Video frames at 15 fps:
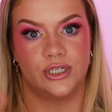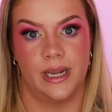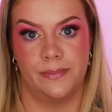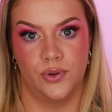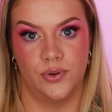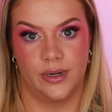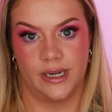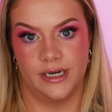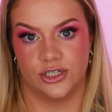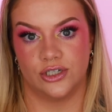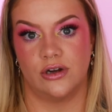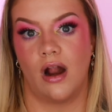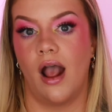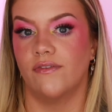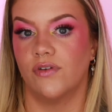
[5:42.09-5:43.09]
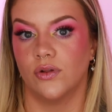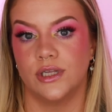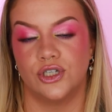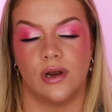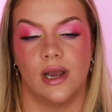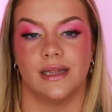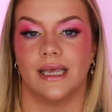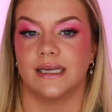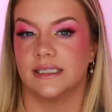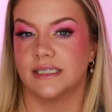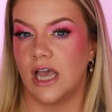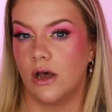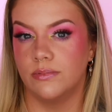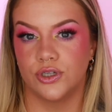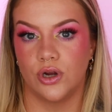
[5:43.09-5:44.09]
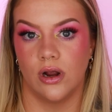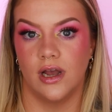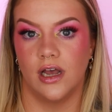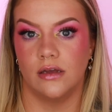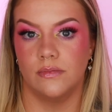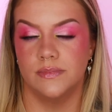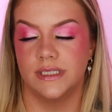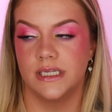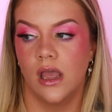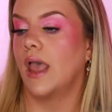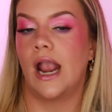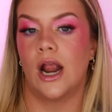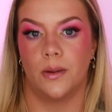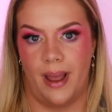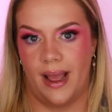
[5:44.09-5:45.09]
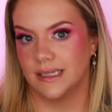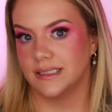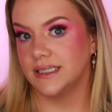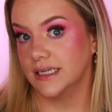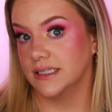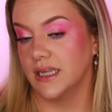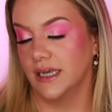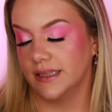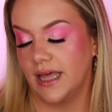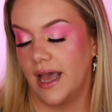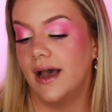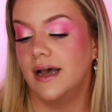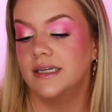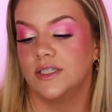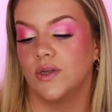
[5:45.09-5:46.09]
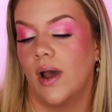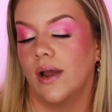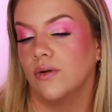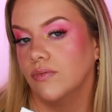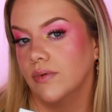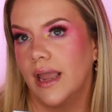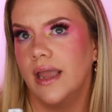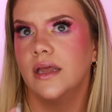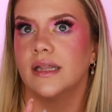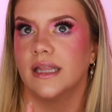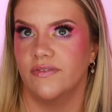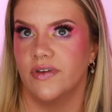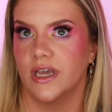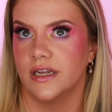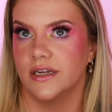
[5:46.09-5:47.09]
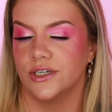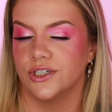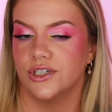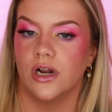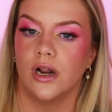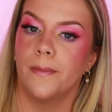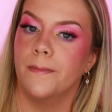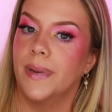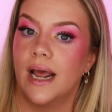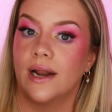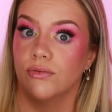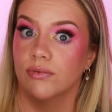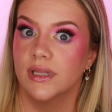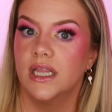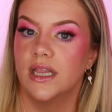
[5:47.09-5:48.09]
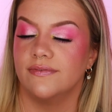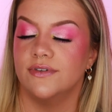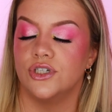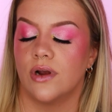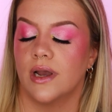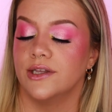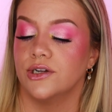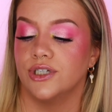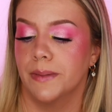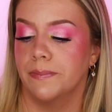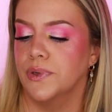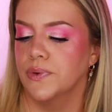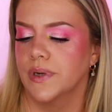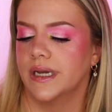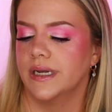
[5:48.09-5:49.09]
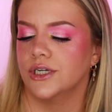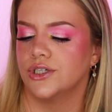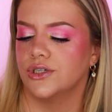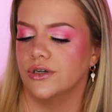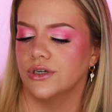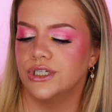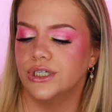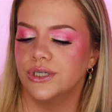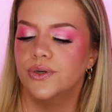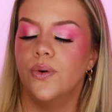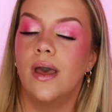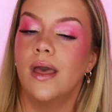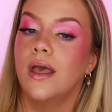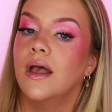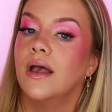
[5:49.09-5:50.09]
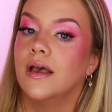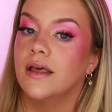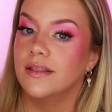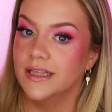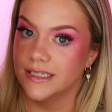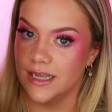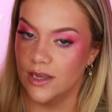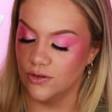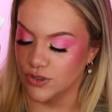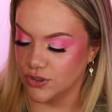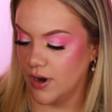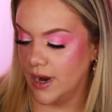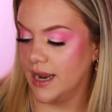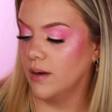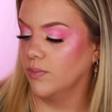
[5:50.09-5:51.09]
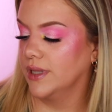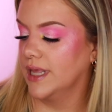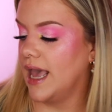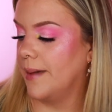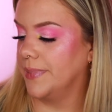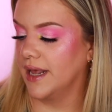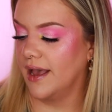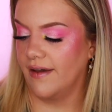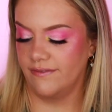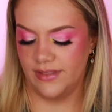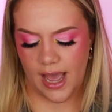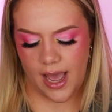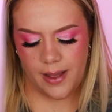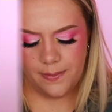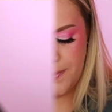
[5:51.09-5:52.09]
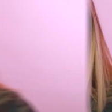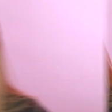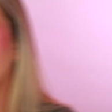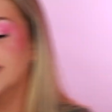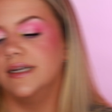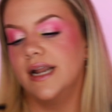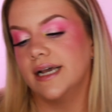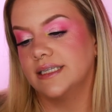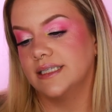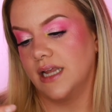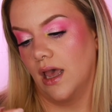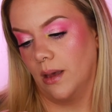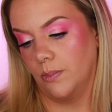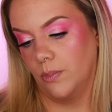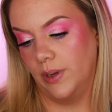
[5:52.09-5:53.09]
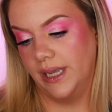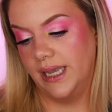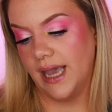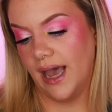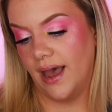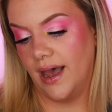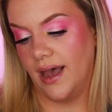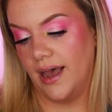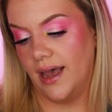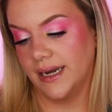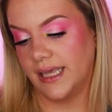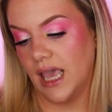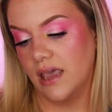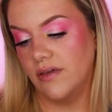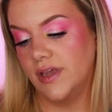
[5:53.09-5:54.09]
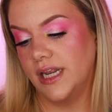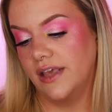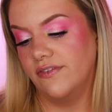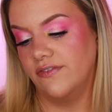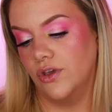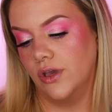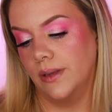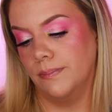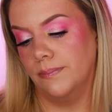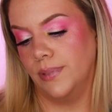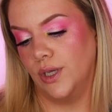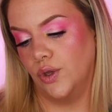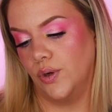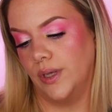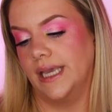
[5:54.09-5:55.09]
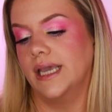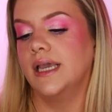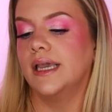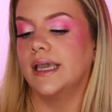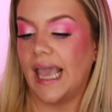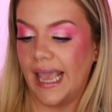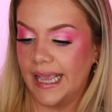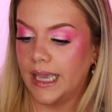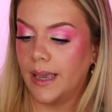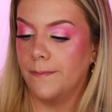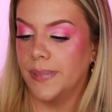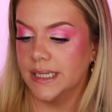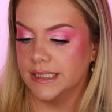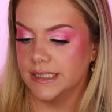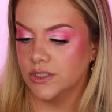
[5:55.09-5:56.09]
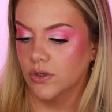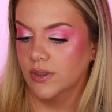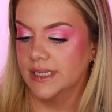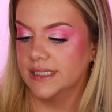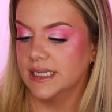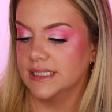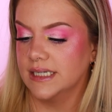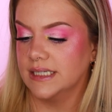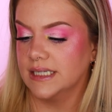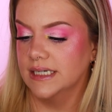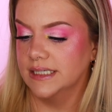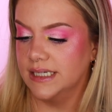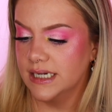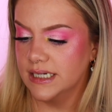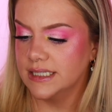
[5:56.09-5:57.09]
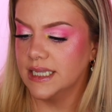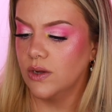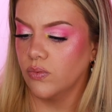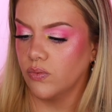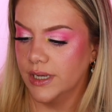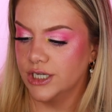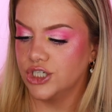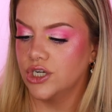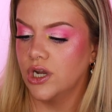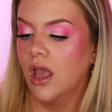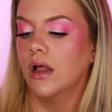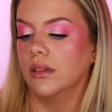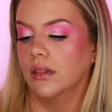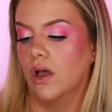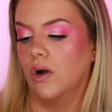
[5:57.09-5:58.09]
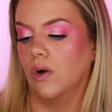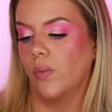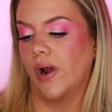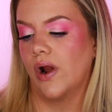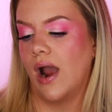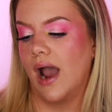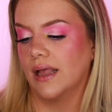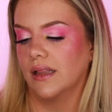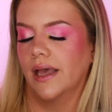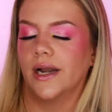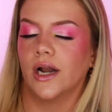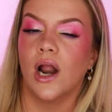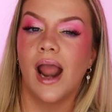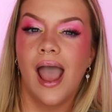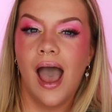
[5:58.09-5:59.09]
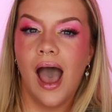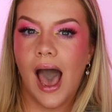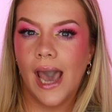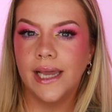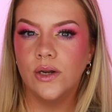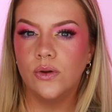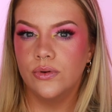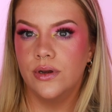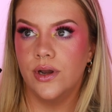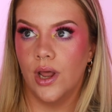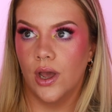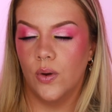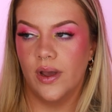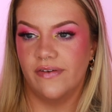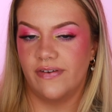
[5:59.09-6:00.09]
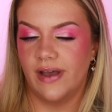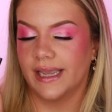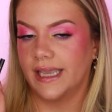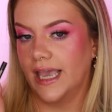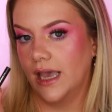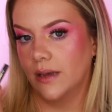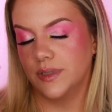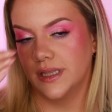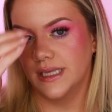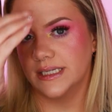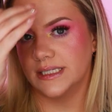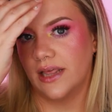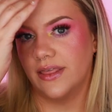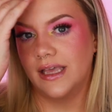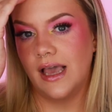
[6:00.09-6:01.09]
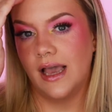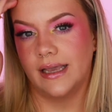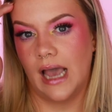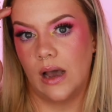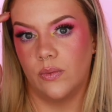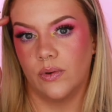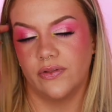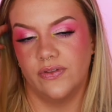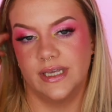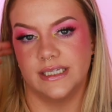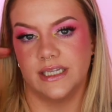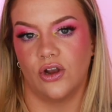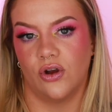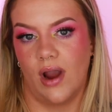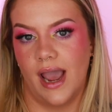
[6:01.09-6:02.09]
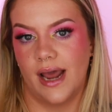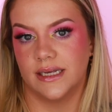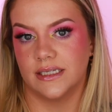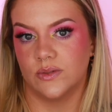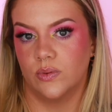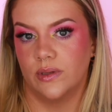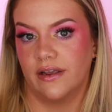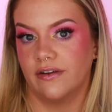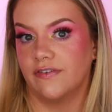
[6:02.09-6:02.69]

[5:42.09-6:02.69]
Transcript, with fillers: shampoo and conditioner. I've only tried like scalp scrubs, hair masks, things like that. So and leave-in conditioner, but I'd really love to try their shampoo and conditioner too. This sounds great. I'm really happy to have that. All right, next up, we got KVD Vegan Beauty Cake Pencil. It says it's intensely rich long wear eyeliner. I don't know if I kept this. I think I got one of these in gratis when they